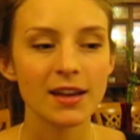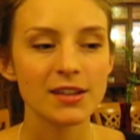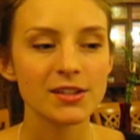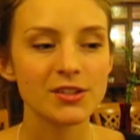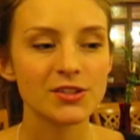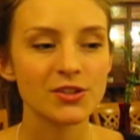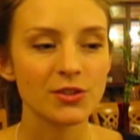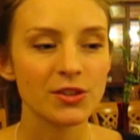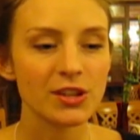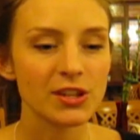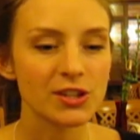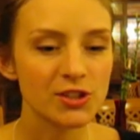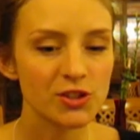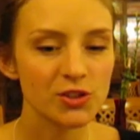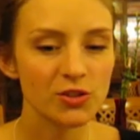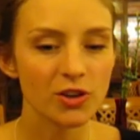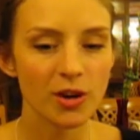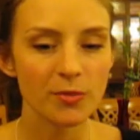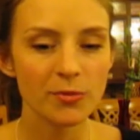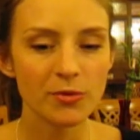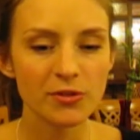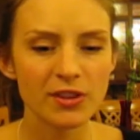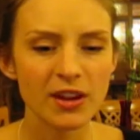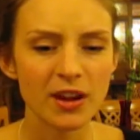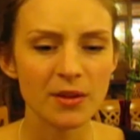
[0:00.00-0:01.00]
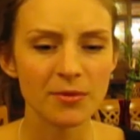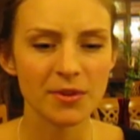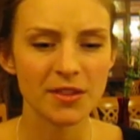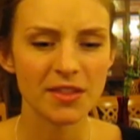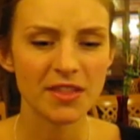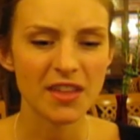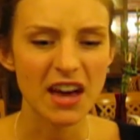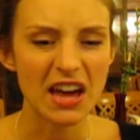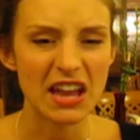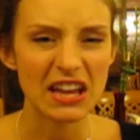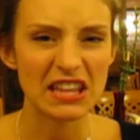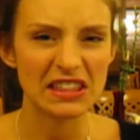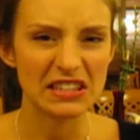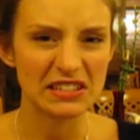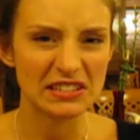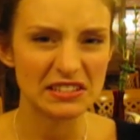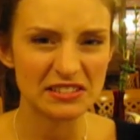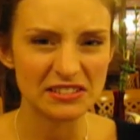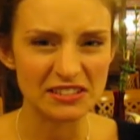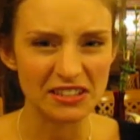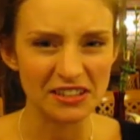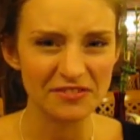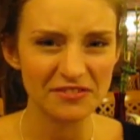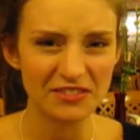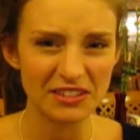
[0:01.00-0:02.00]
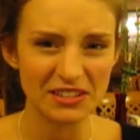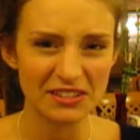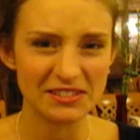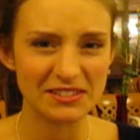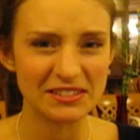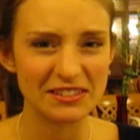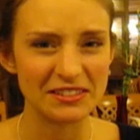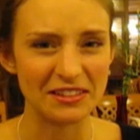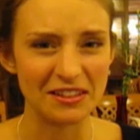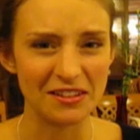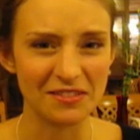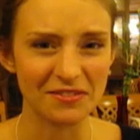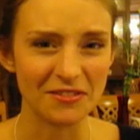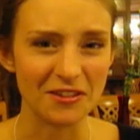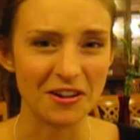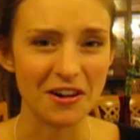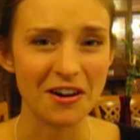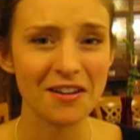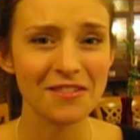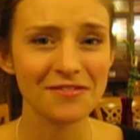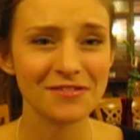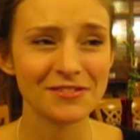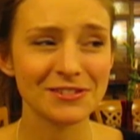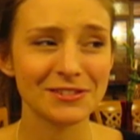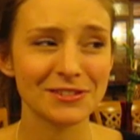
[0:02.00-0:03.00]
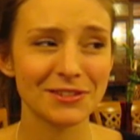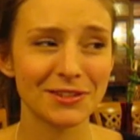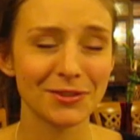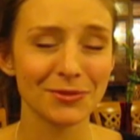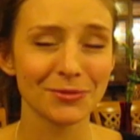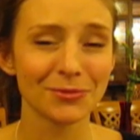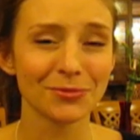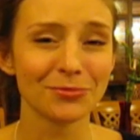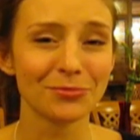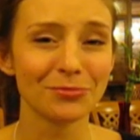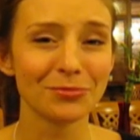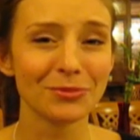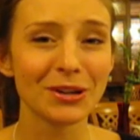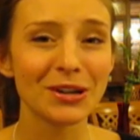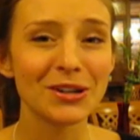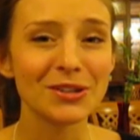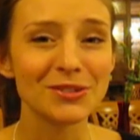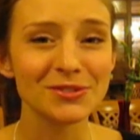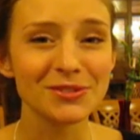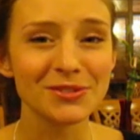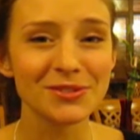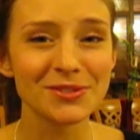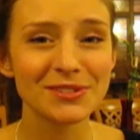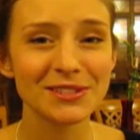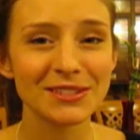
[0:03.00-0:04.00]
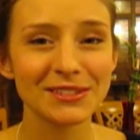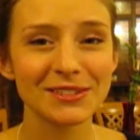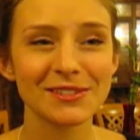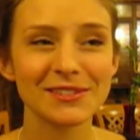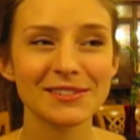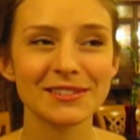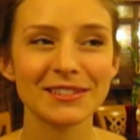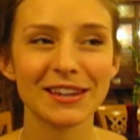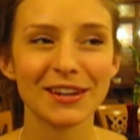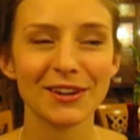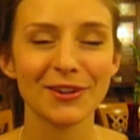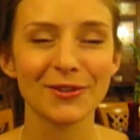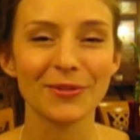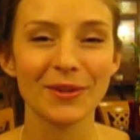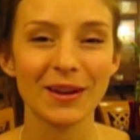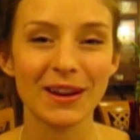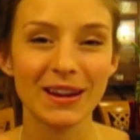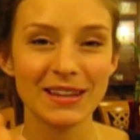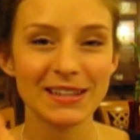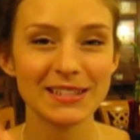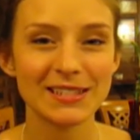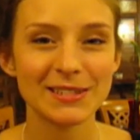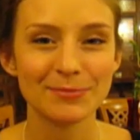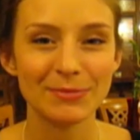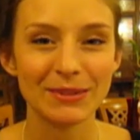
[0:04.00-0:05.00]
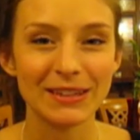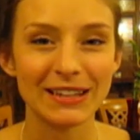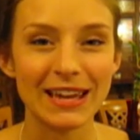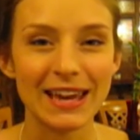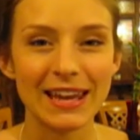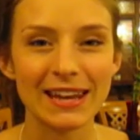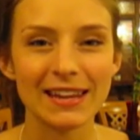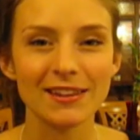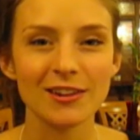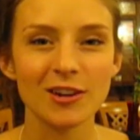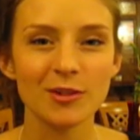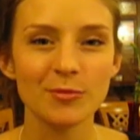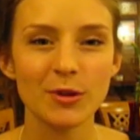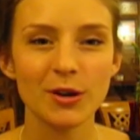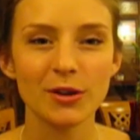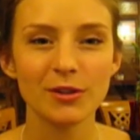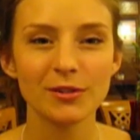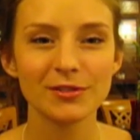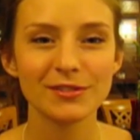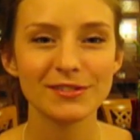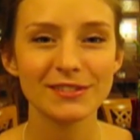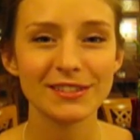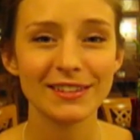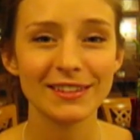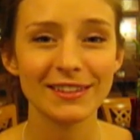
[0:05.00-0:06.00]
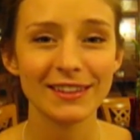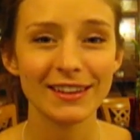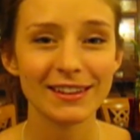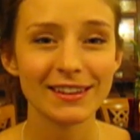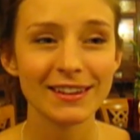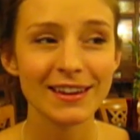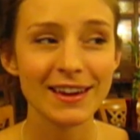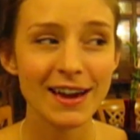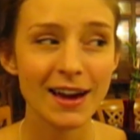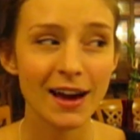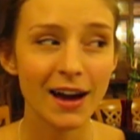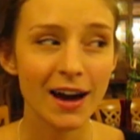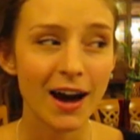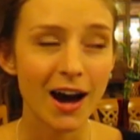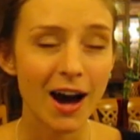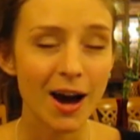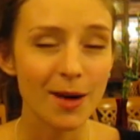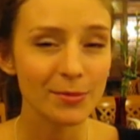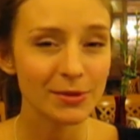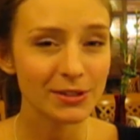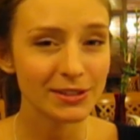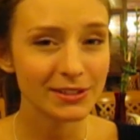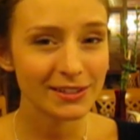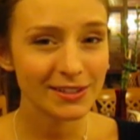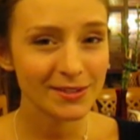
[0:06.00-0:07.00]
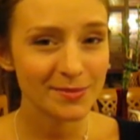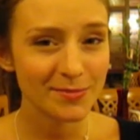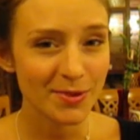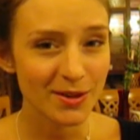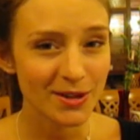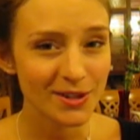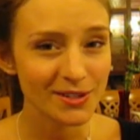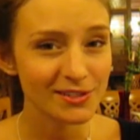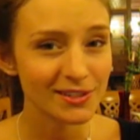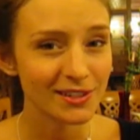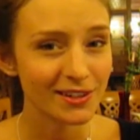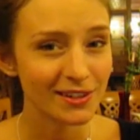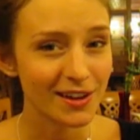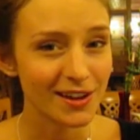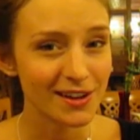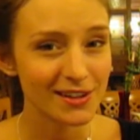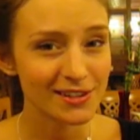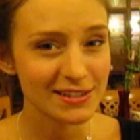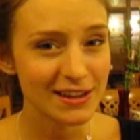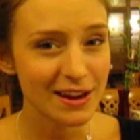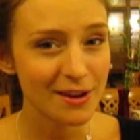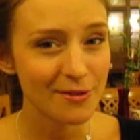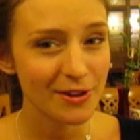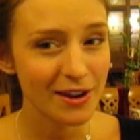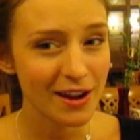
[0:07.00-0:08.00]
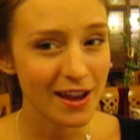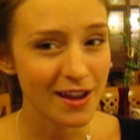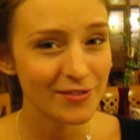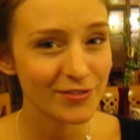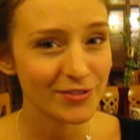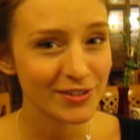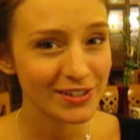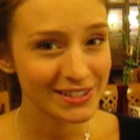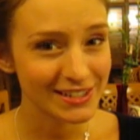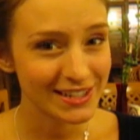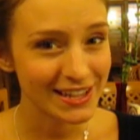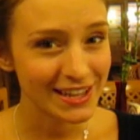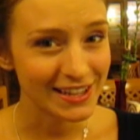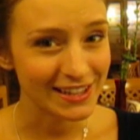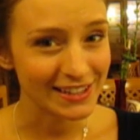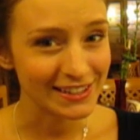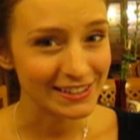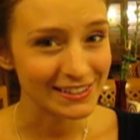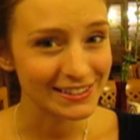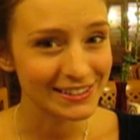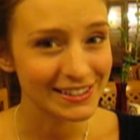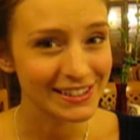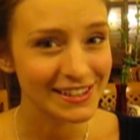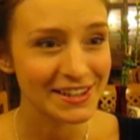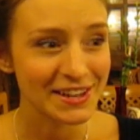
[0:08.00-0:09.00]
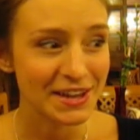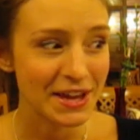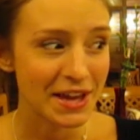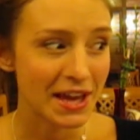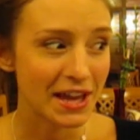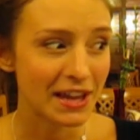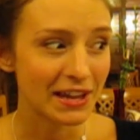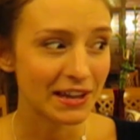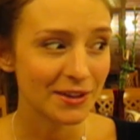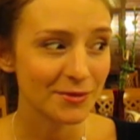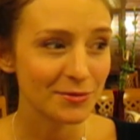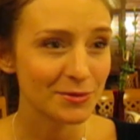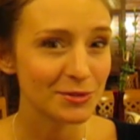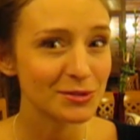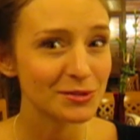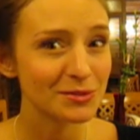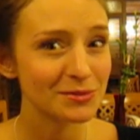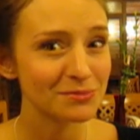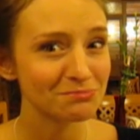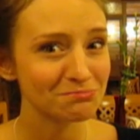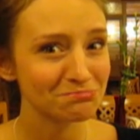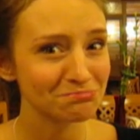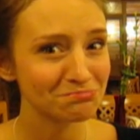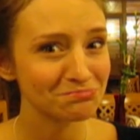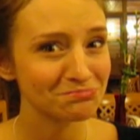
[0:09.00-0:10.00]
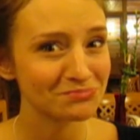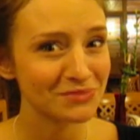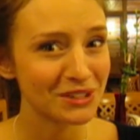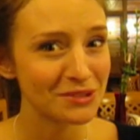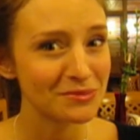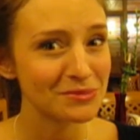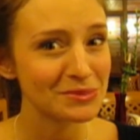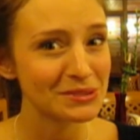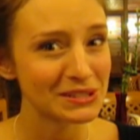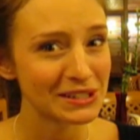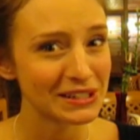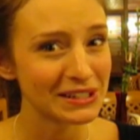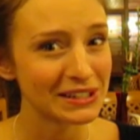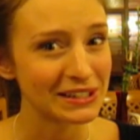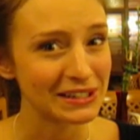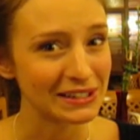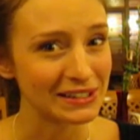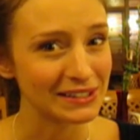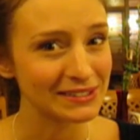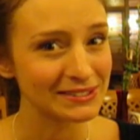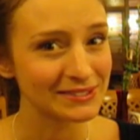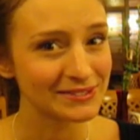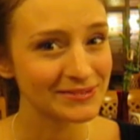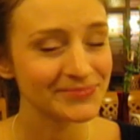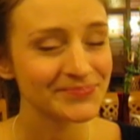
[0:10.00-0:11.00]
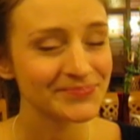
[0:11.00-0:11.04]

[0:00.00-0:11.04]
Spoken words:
So they scrub you down with that, and the stuff they slough off is gross. It looks like gray spaghetti almost. And like, I'm a clean person. I shower every day, and it was icky.